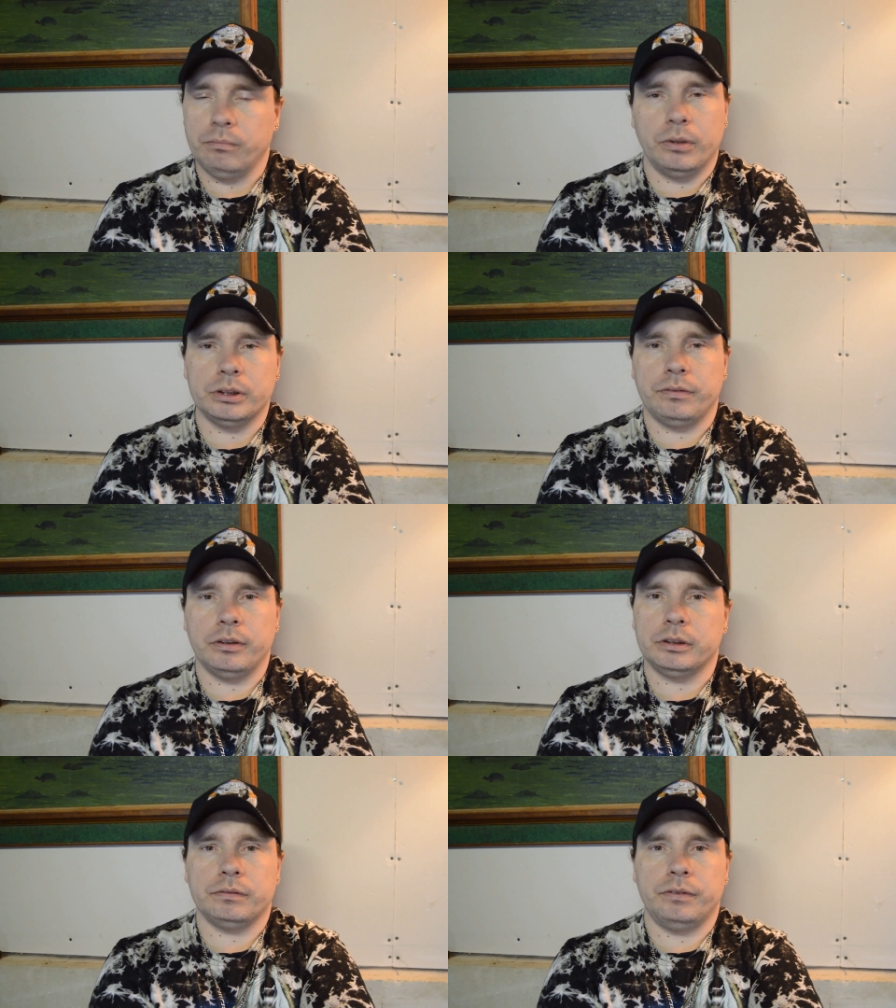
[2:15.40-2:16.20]
March
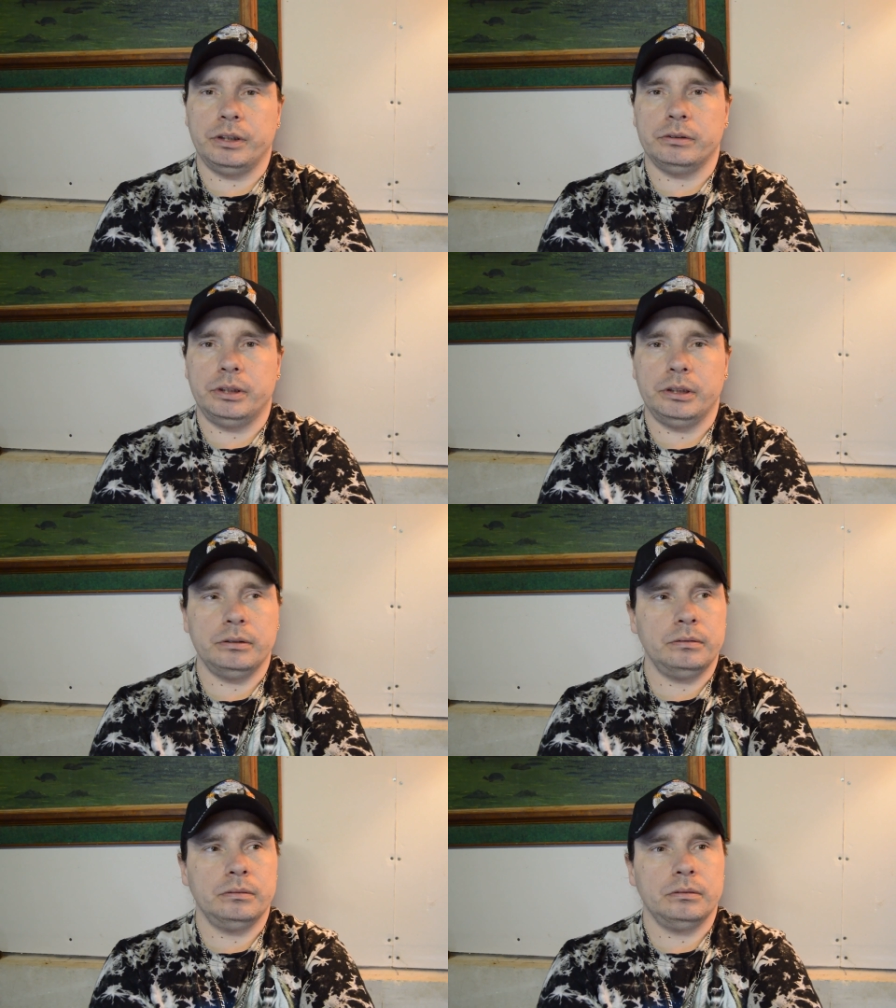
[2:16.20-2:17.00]
1st, video 2.
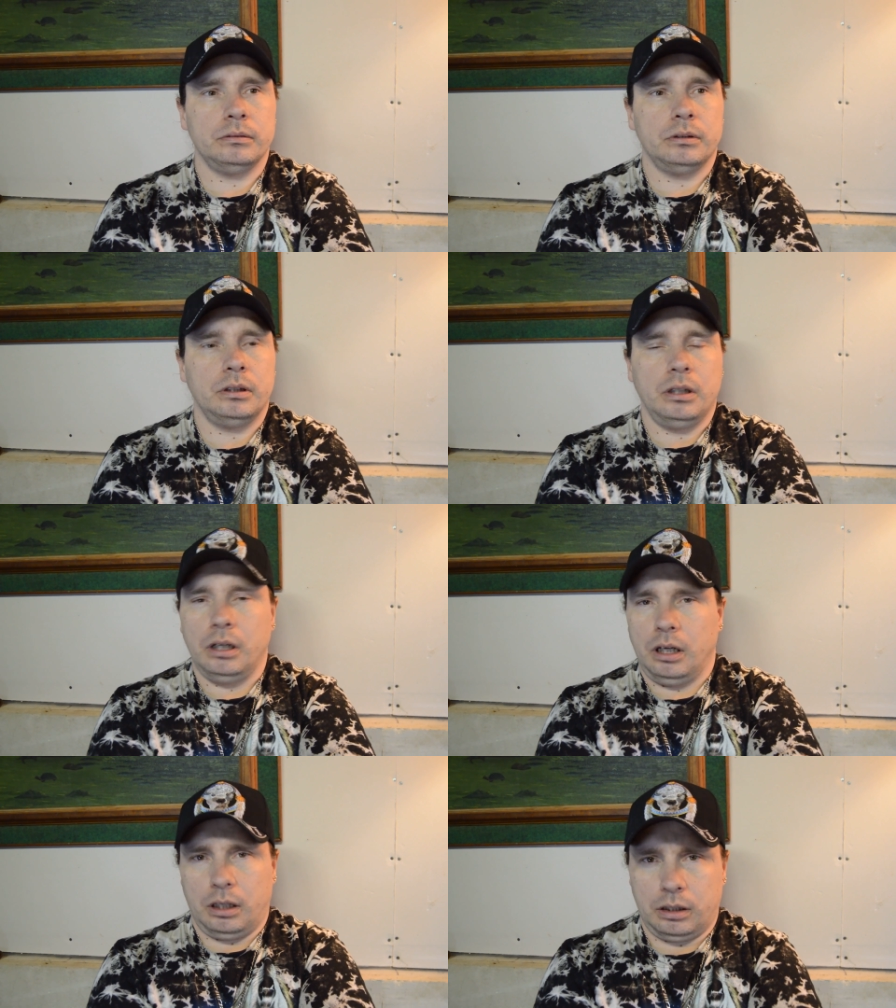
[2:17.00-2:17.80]

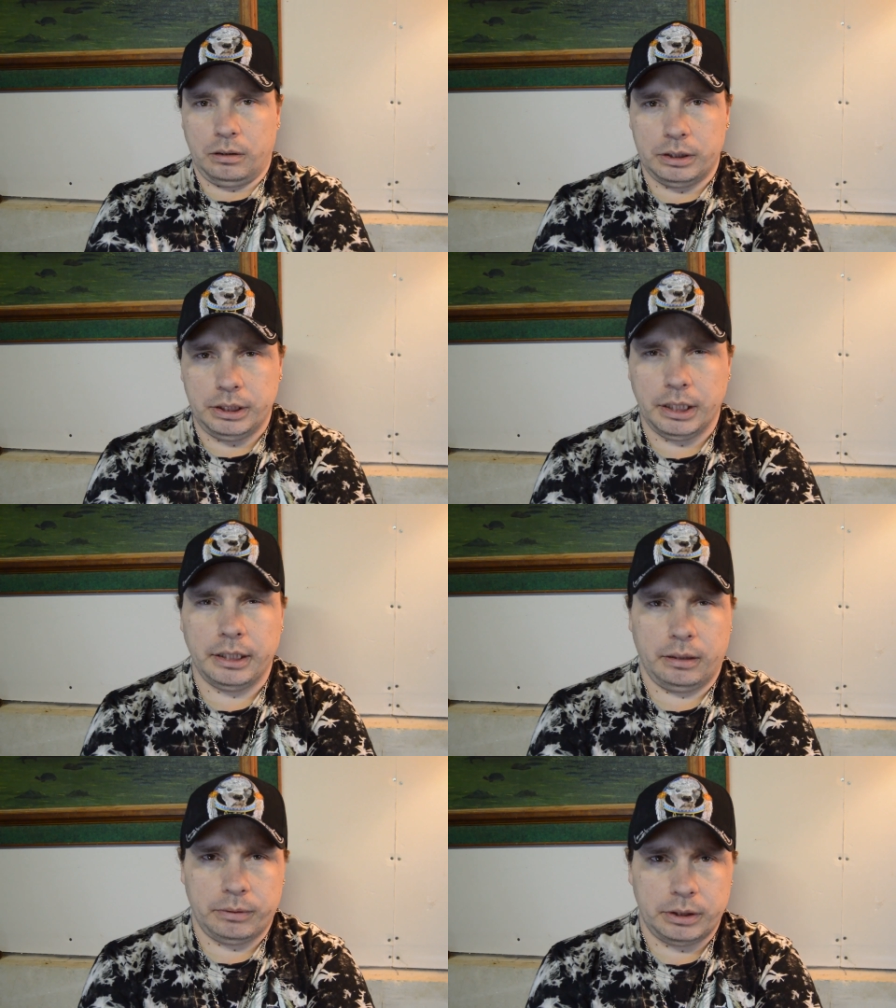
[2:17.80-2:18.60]
Uh, I did
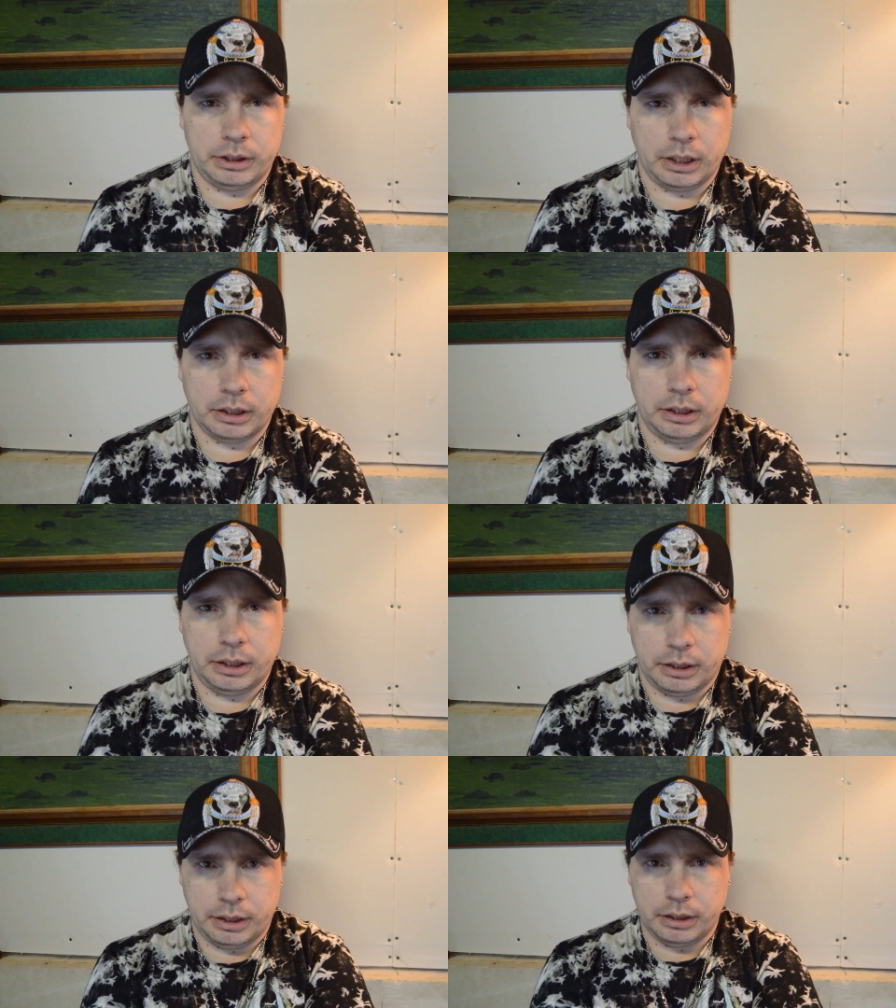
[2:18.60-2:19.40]
get up to check the
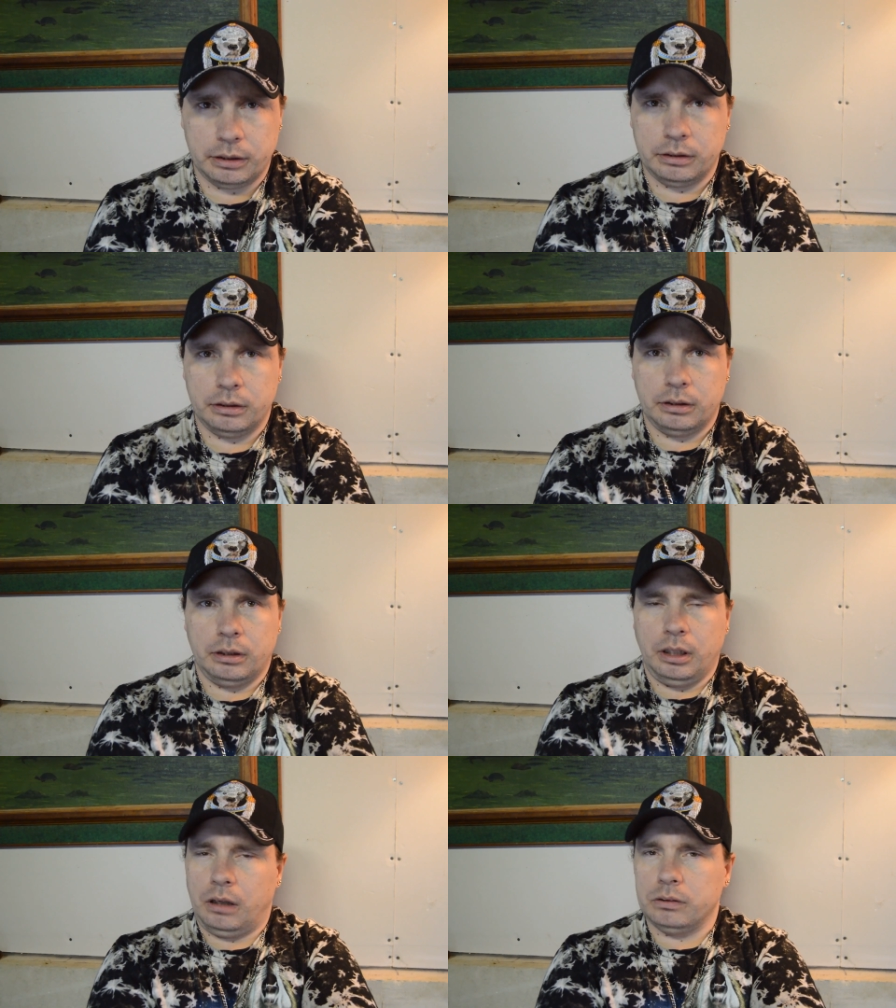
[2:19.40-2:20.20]
thing.
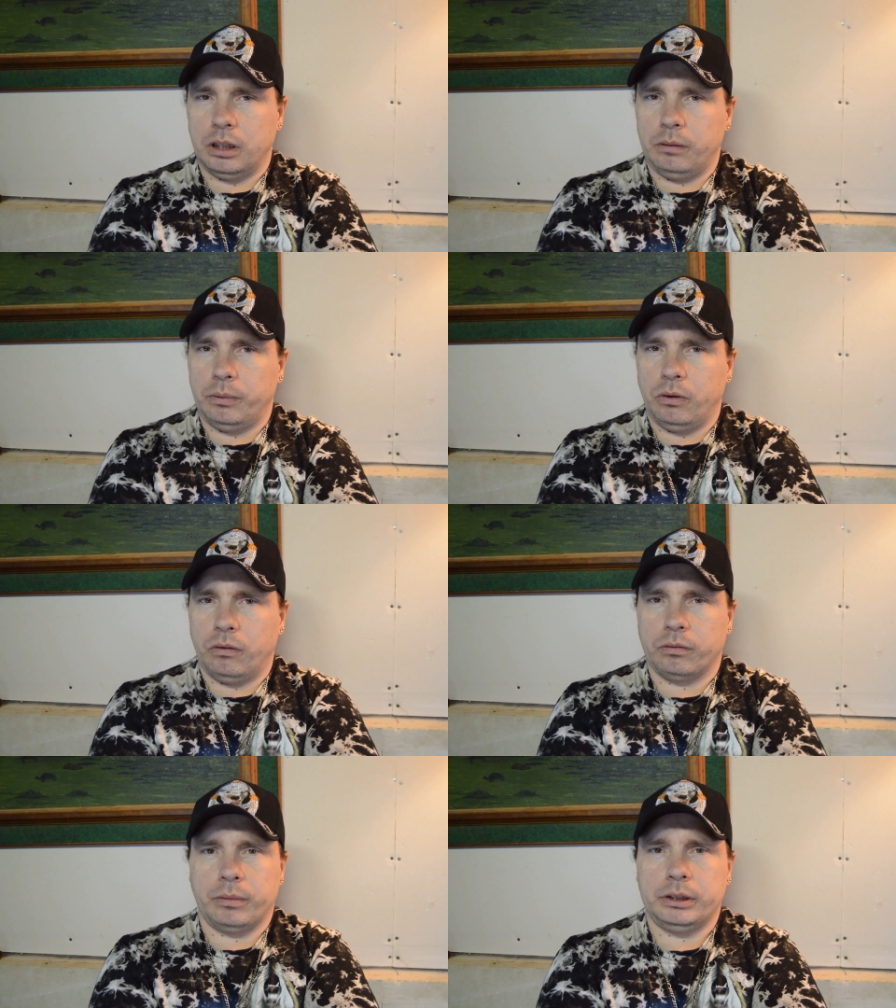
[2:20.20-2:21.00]
I was a little bit
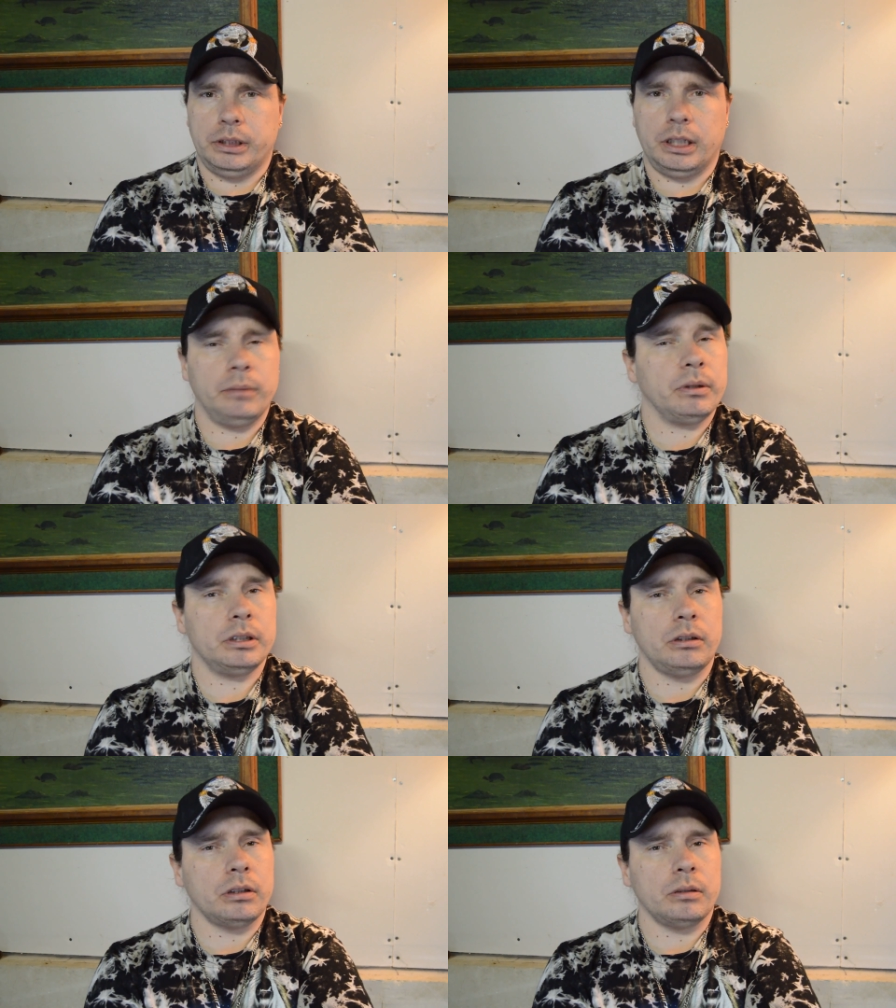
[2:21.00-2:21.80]
over my time. I'm going
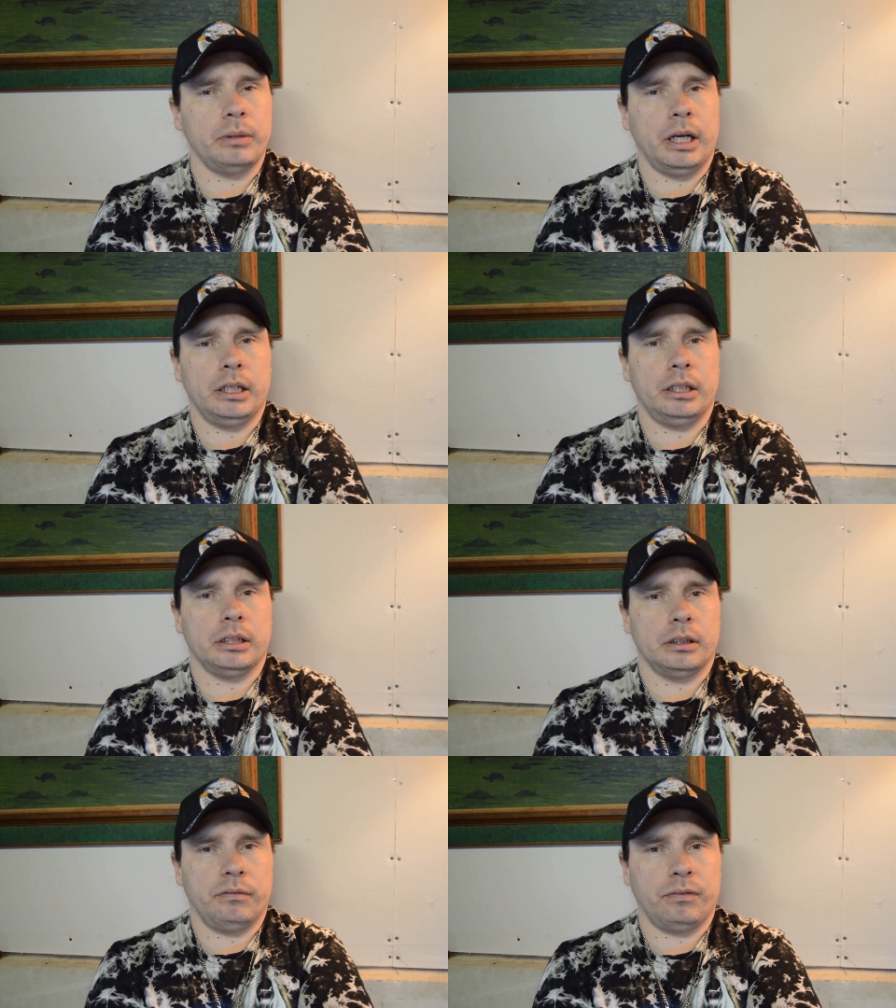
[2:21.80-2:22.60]
to do a little bit editing
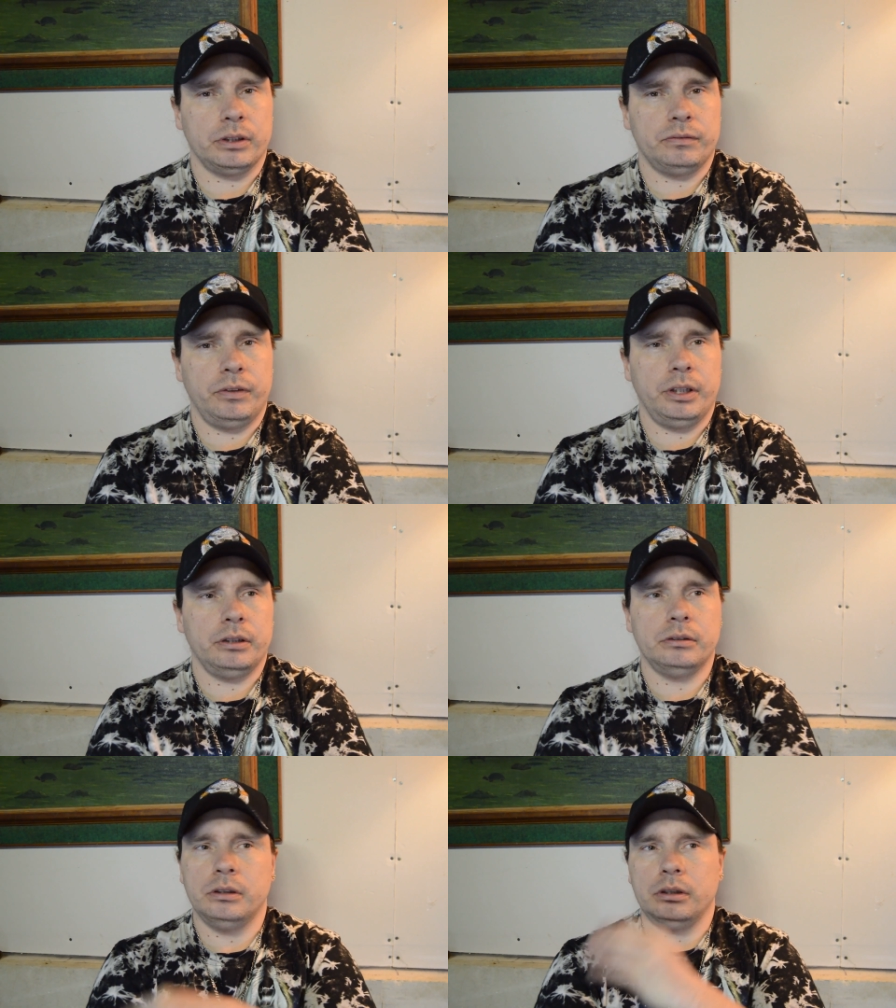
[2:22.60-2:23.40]
on the first video.